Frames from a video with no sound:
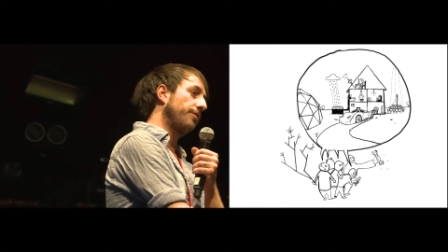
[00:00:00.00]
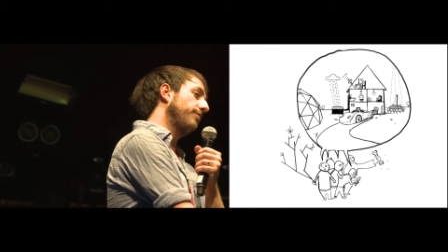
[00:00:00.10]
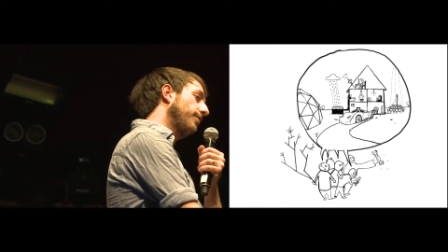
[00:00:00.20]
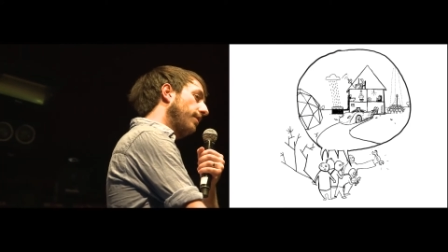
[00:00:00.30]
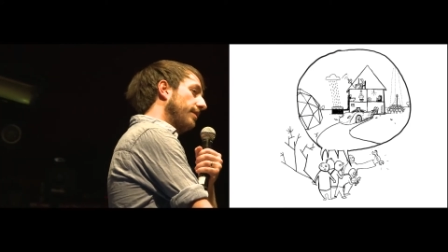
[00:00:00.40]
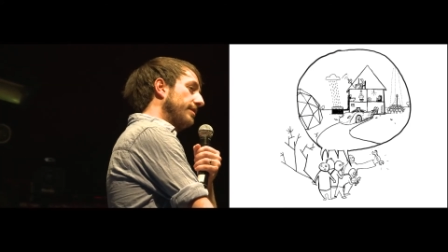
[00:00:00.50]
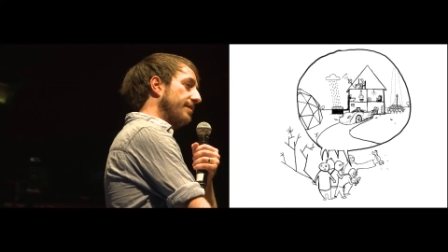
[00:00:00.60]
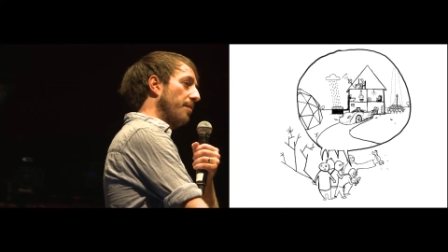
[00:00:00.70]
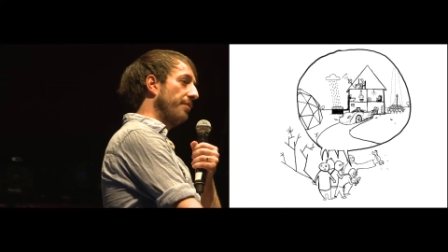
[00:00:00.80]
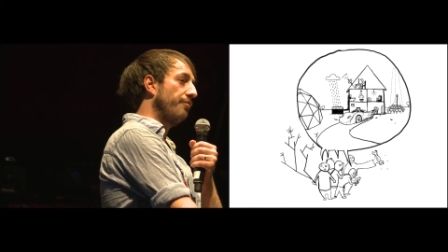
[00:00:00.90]
You saw
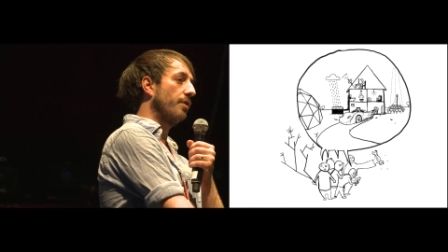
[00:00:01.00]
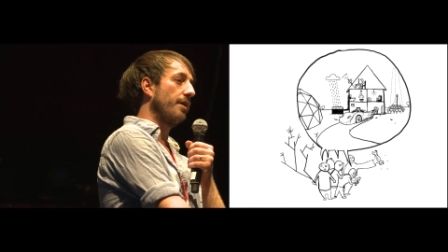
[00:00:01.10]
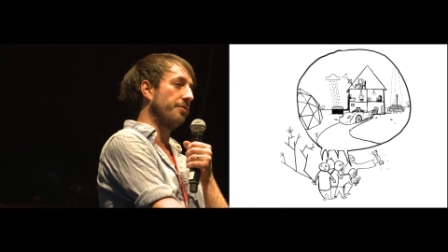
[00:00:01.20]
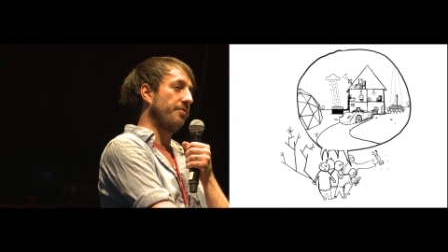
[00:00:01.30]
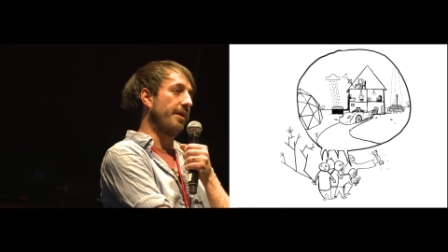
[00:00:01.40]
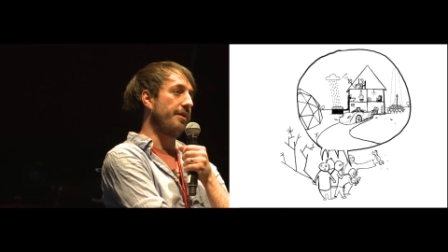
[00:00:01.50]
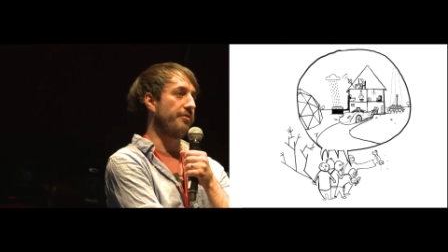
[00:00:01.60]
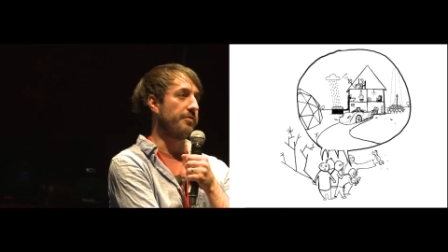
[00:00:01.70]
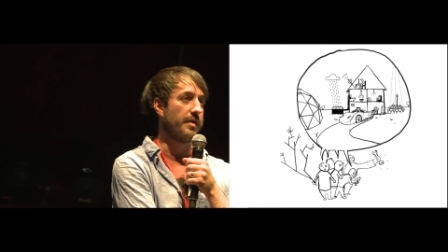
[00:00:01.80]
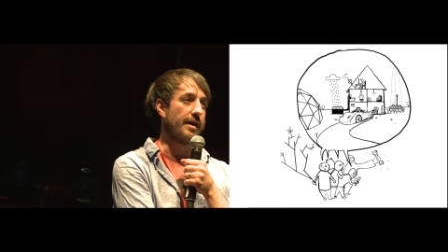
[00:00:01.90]
some before here on stage,
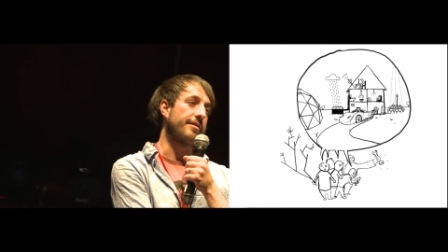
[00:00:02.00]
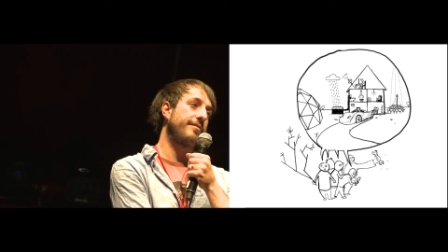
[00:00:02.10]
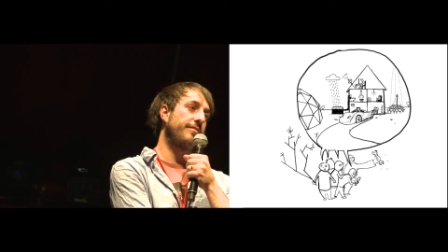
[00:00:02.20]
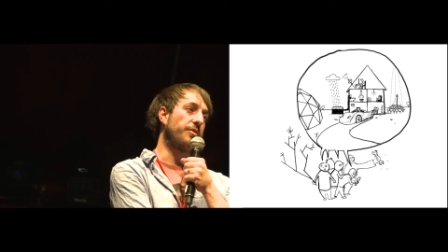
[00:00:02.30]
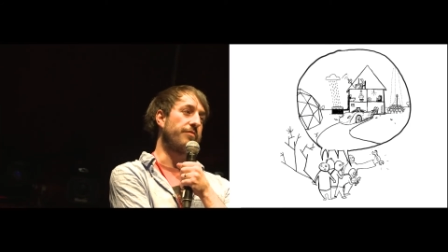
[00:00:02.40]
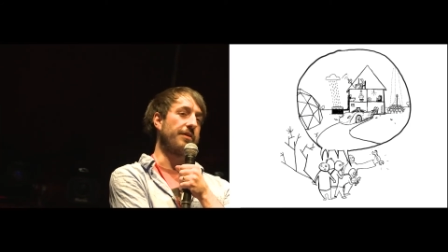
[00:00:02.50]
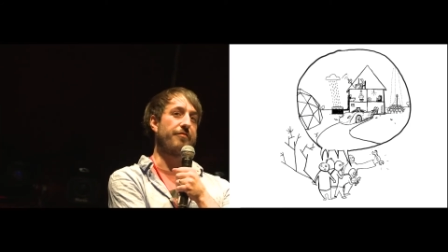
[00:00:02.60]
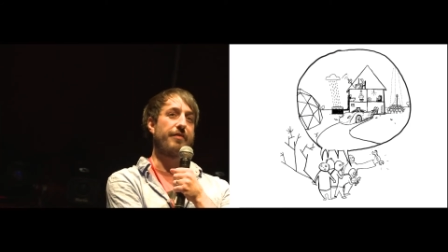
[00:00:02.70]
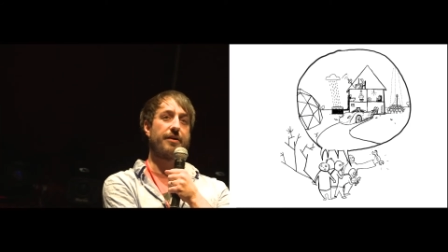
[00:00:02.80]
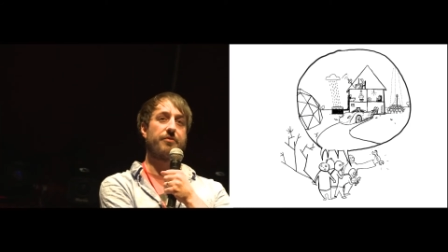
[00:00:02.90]
you saw others over in the
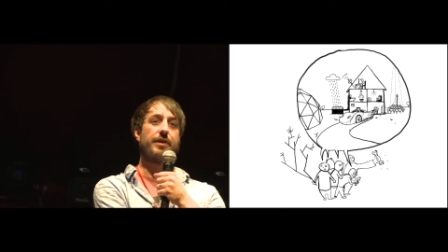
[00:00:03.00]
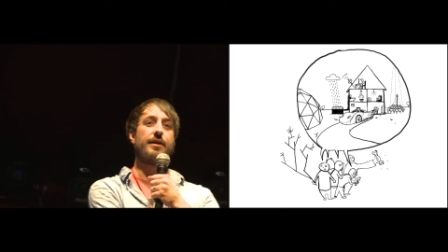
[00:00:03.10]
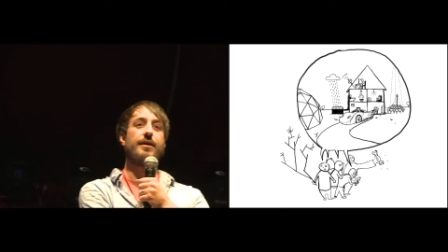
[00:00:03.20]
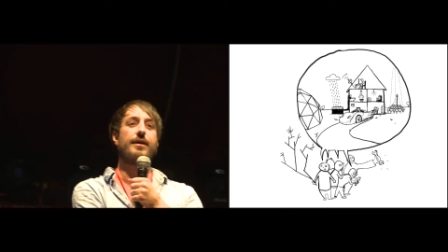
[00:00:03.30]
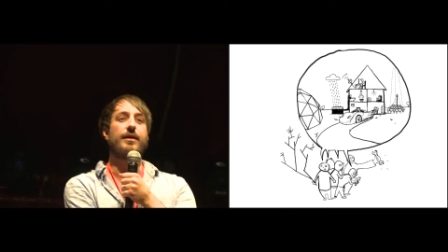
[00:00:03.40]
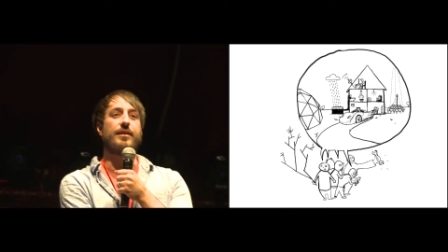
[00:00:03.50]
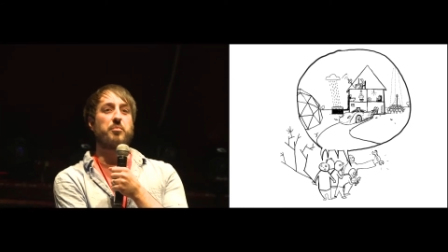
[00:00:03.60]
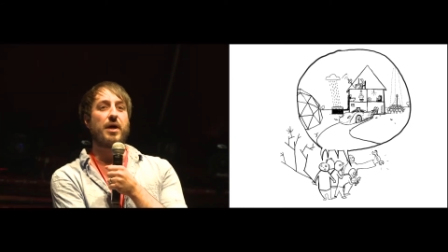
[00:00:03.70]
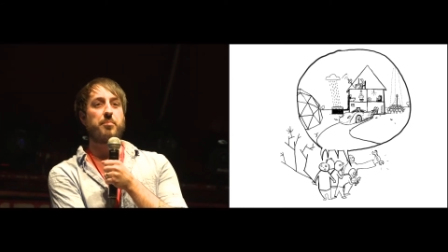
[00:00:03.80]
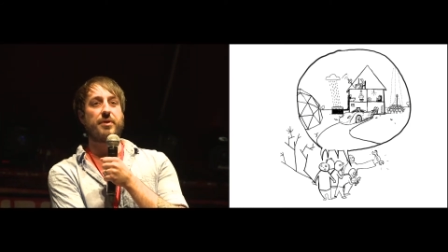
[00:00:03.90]
factory that
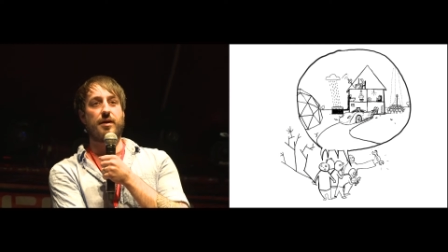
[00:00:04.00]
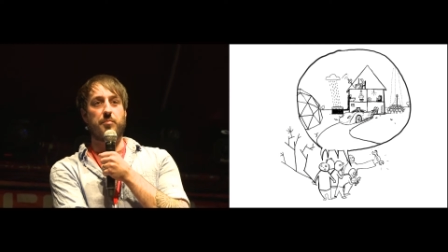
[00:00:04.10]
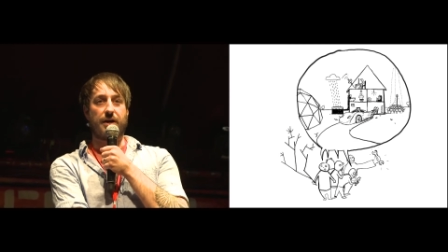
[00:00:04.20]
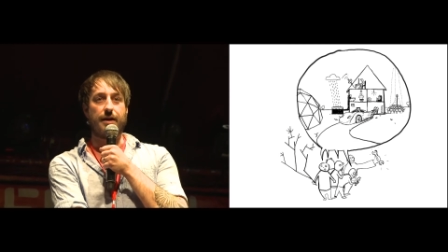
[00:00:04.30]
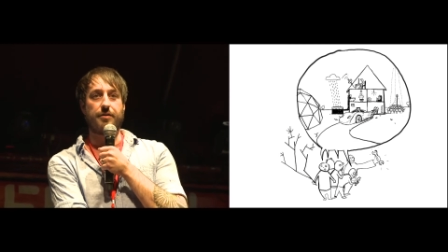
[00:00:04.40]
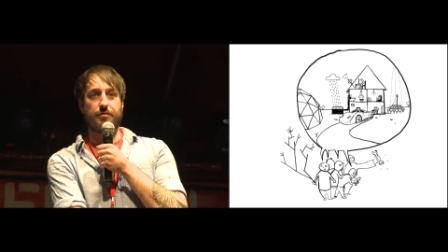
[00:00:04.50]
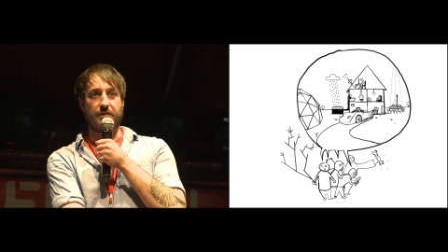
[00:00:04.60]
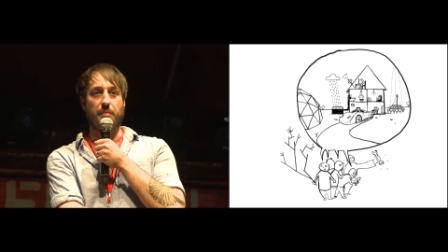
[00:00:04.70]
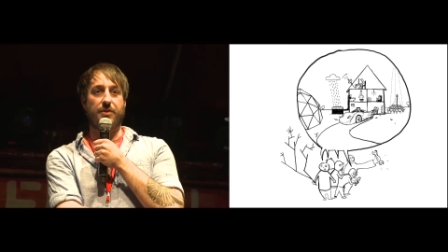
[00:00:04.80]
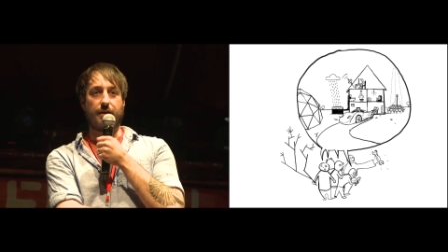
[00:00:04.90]
might become part of
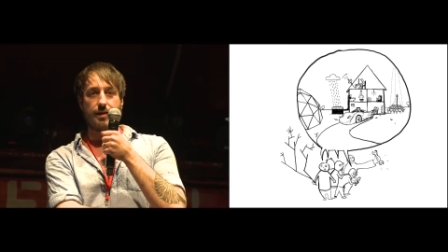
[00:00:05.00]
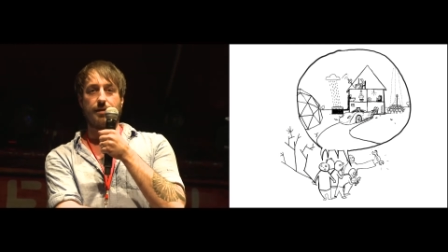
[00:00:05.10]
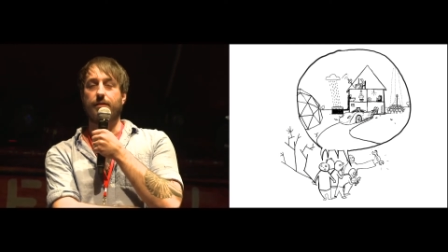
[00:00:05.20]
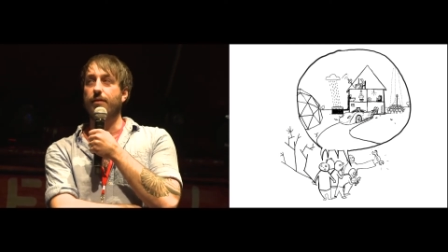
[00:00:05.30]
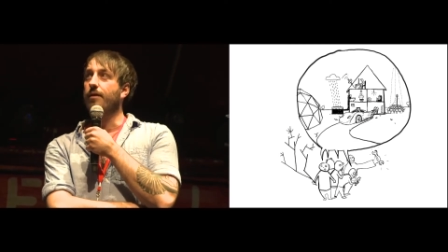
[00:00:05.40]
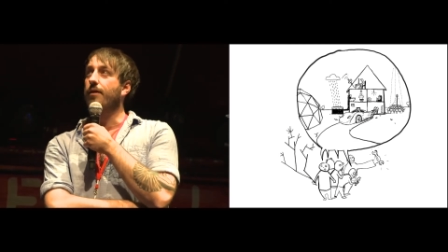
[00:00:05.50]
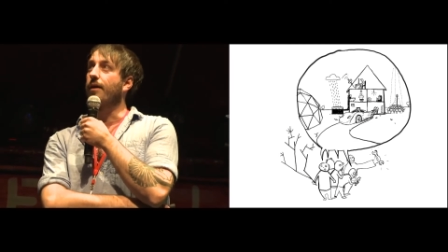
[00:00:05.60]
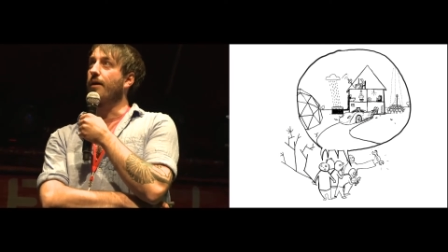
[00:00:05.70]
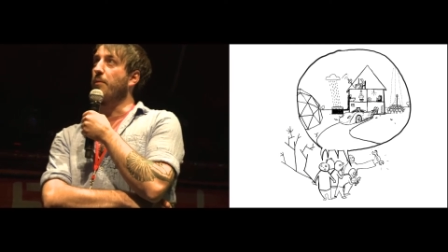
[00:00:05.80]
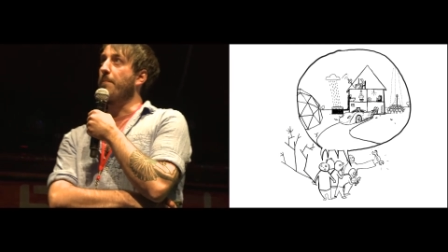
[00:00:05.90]
something
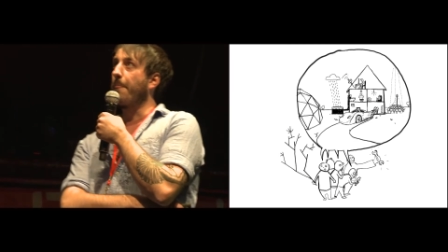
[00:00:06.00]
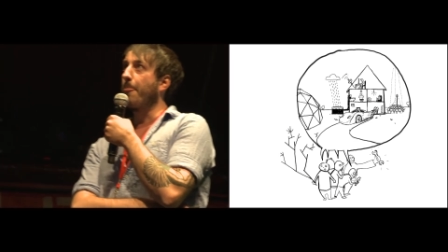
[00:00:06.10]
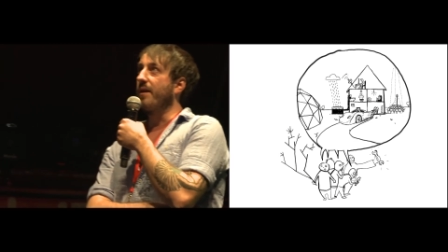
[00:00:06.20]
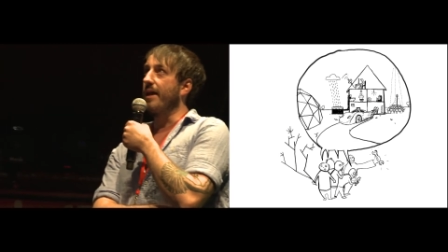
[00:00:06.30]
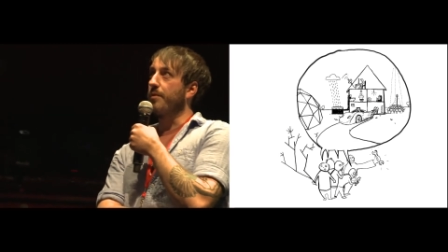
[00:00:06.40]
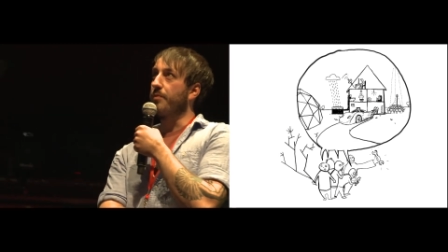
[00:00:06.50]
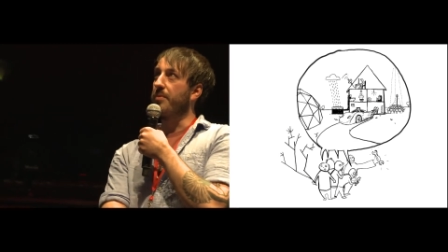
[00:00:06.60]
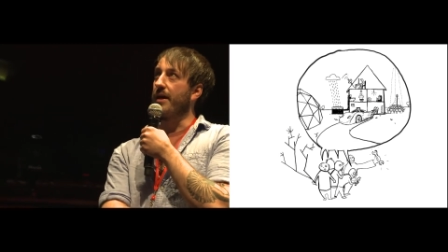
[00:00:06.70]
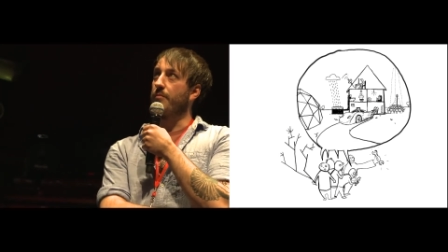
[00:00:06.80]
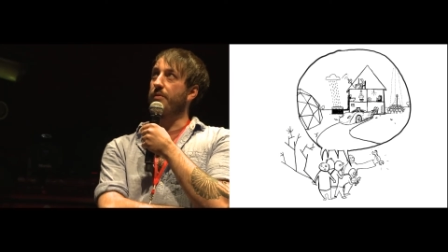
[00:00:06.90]
um, like we
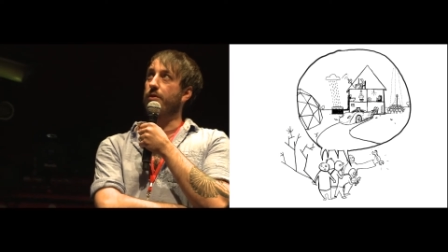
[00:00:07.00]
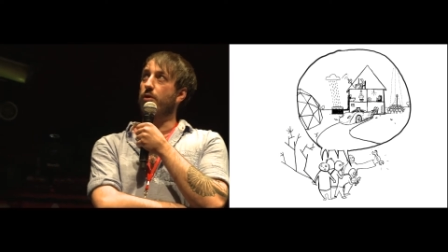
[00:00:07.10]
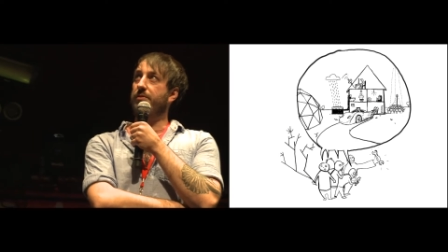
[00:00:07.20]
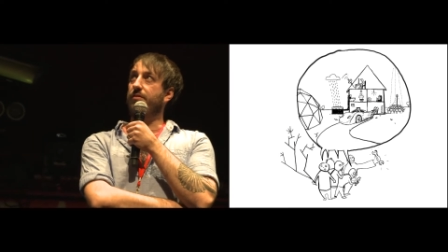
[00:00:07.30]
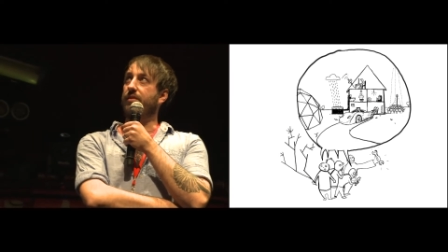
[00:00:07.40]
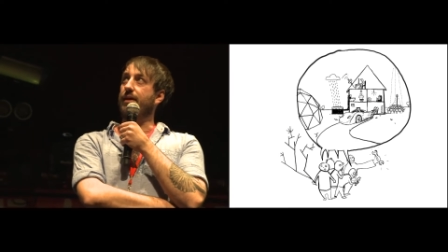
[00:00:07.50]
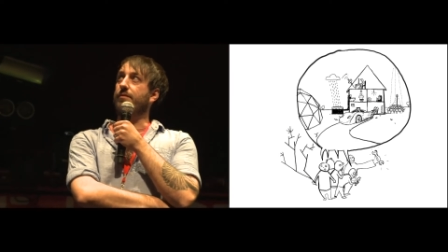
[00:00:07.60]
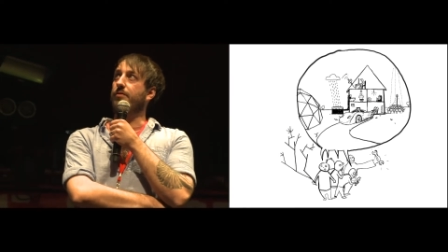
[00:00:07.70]
plan with the open state.